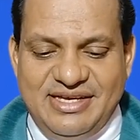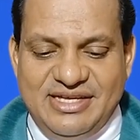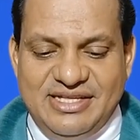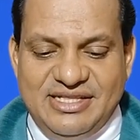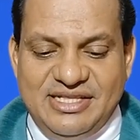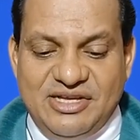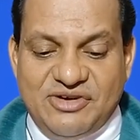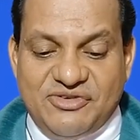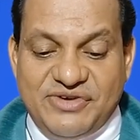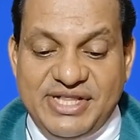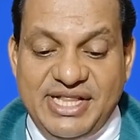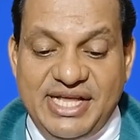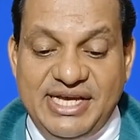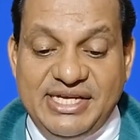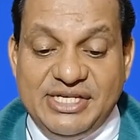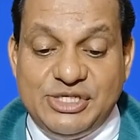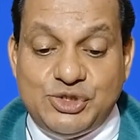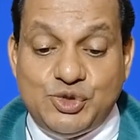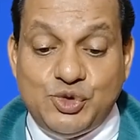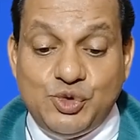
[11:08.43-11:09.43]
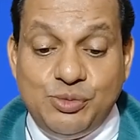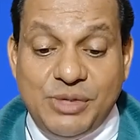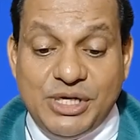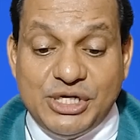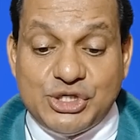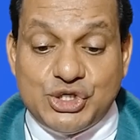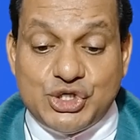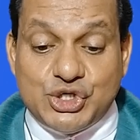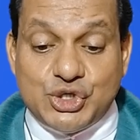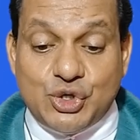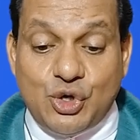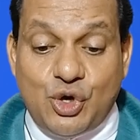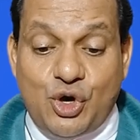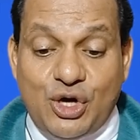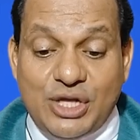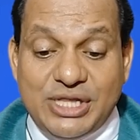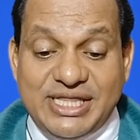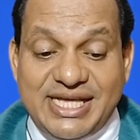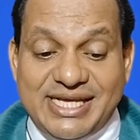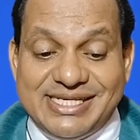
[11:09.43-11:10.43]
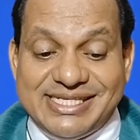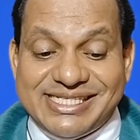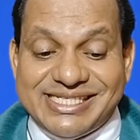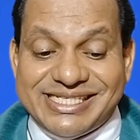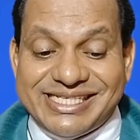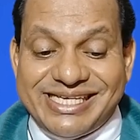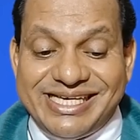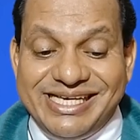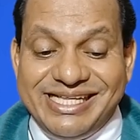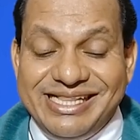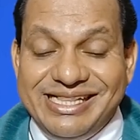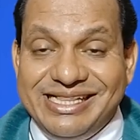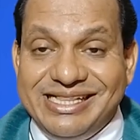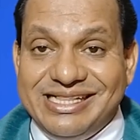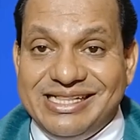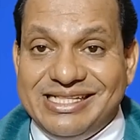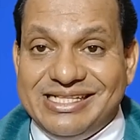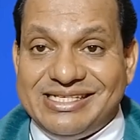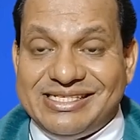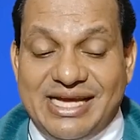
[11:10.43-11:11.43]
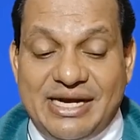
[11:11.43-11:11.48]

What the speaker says: They rely too much on their skills